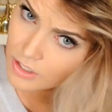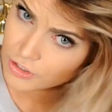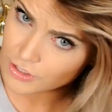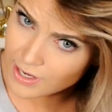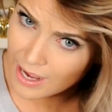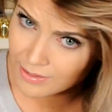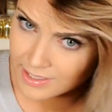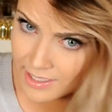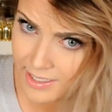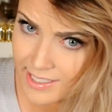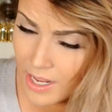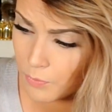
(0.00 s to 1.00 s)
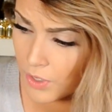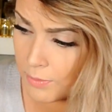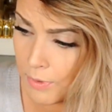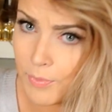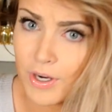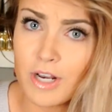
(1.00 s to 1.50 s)
So now it's going to sound
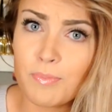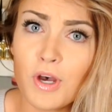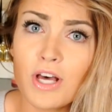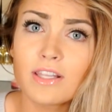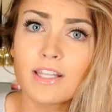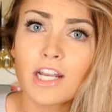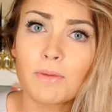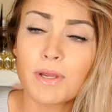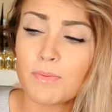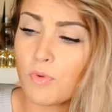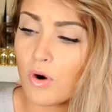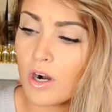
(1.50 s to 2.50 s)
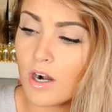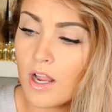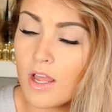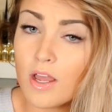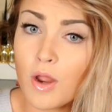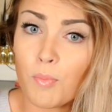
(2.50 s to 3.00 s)
weird, but we're going to put a little bit more
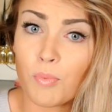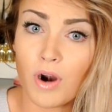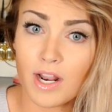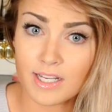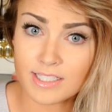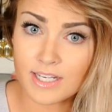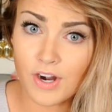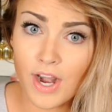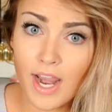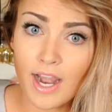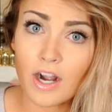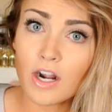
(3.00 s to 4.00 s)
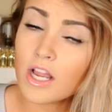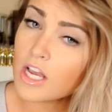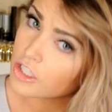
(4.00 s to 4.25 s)
product in our hair